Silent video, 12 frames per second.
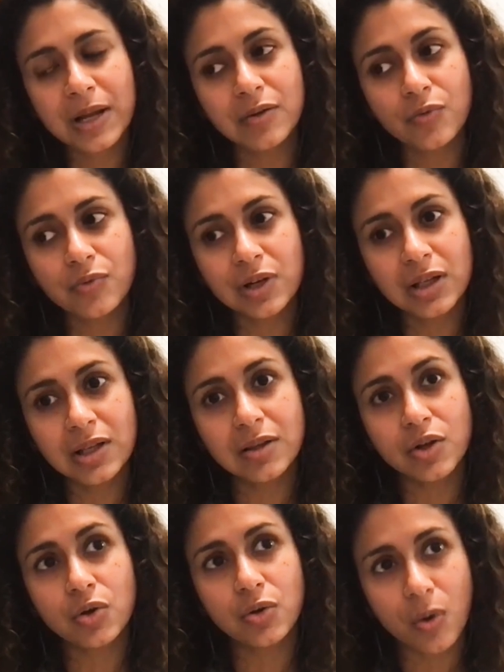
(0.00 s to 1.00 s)
But
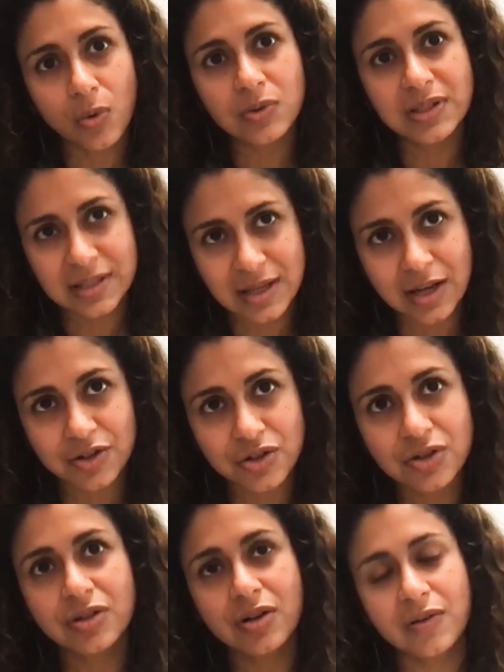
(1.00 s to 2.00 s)
really the gold
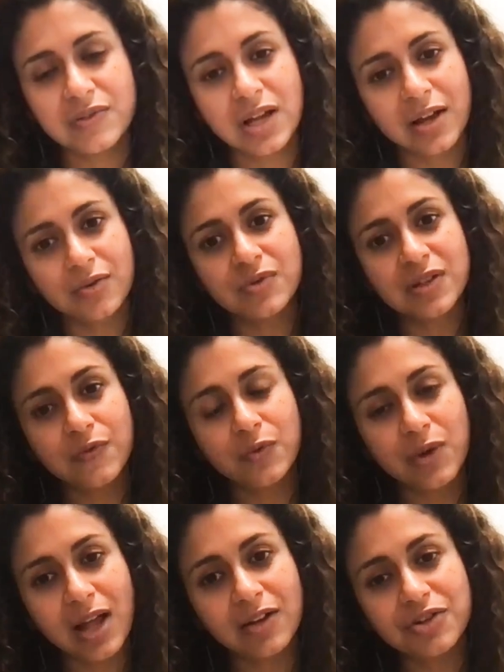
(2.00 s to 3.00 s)
standard of
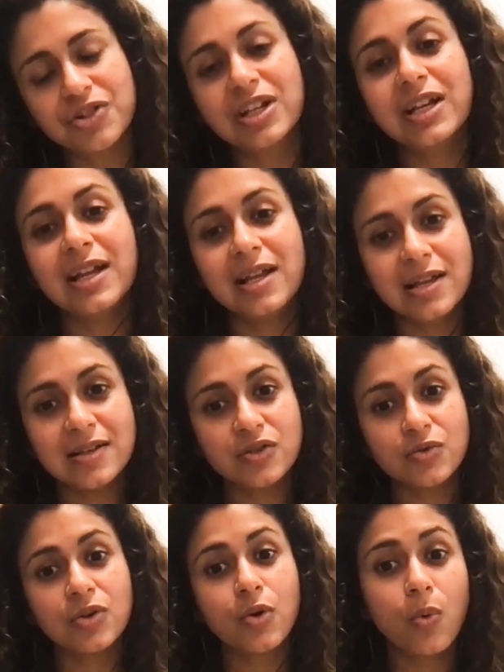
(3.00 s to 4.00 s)
diagnosing food allergy
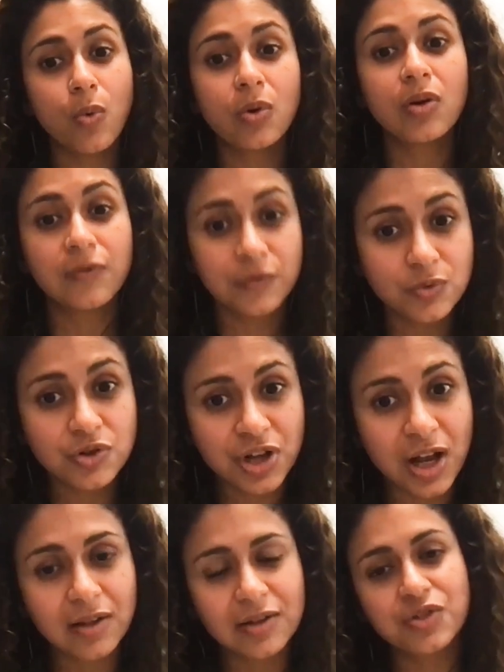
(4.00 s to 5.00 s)
is through an oral
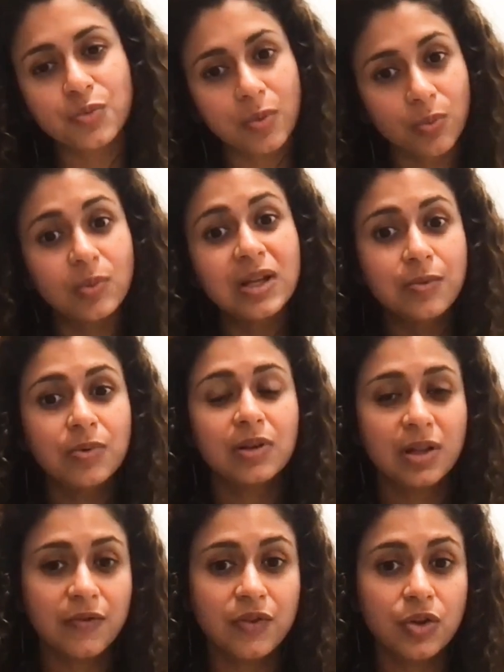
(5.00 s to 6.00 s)
food challenge, where
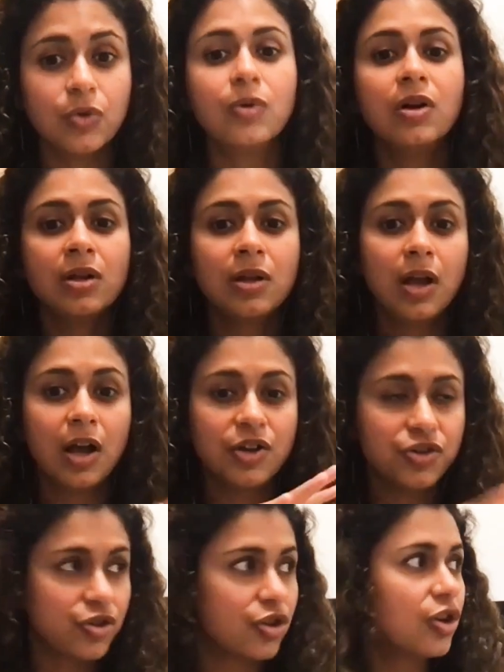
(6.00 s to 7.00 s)
we will give you
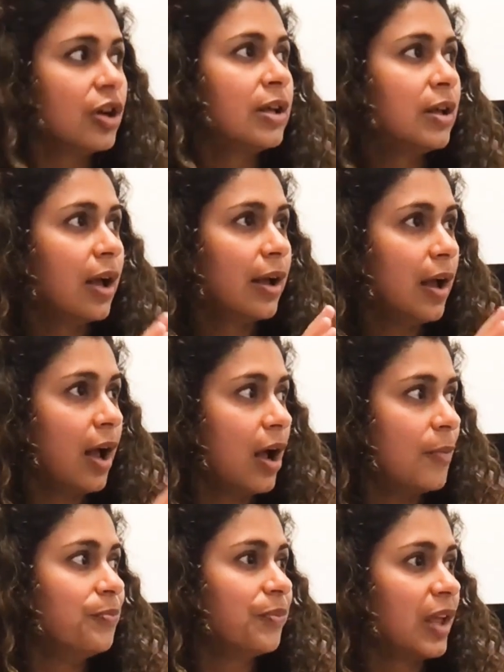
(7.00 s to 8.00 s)
under
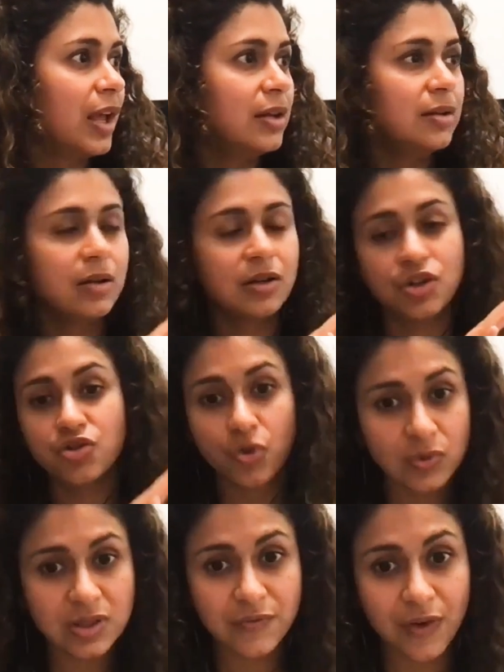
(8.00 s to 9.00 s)

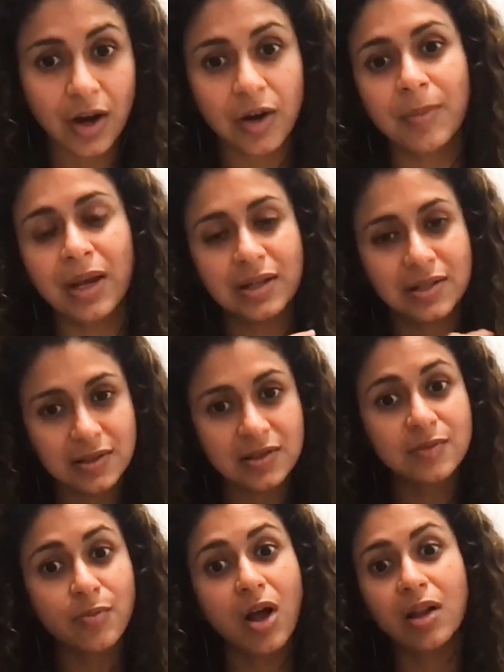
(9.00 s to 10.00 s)
and controlled
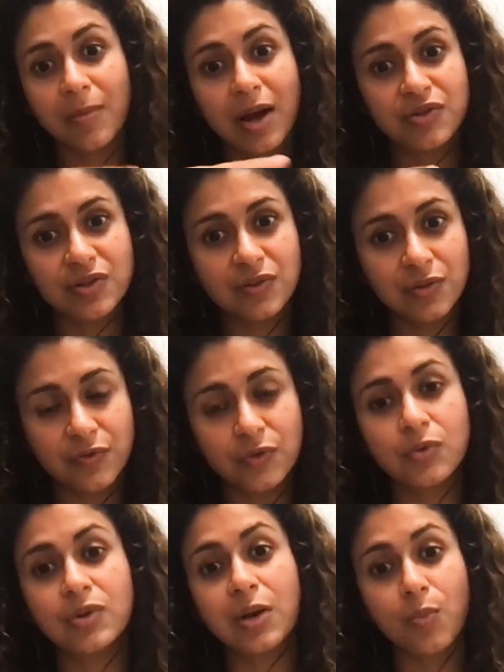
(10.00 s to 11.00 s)
environment, small amounts
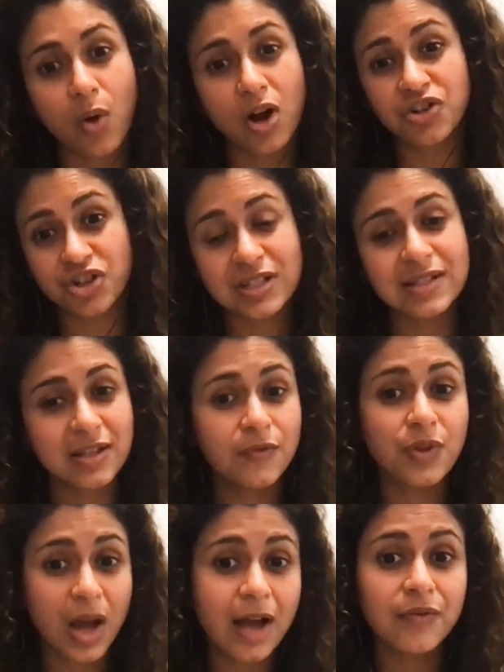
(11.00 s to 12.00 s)
of the food, and watch
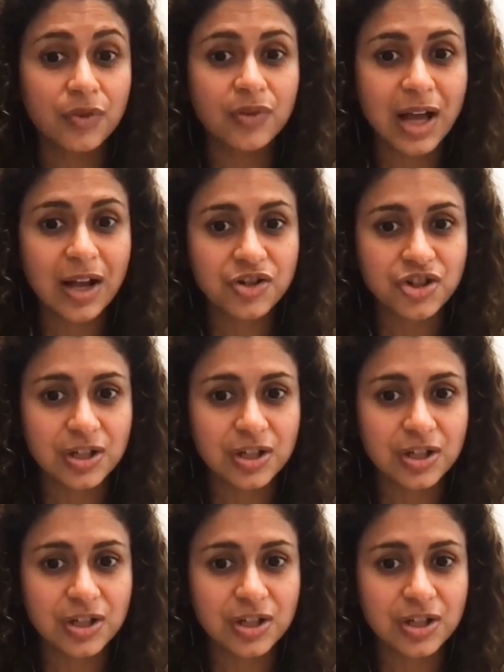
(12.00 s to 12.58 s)
to see if you have a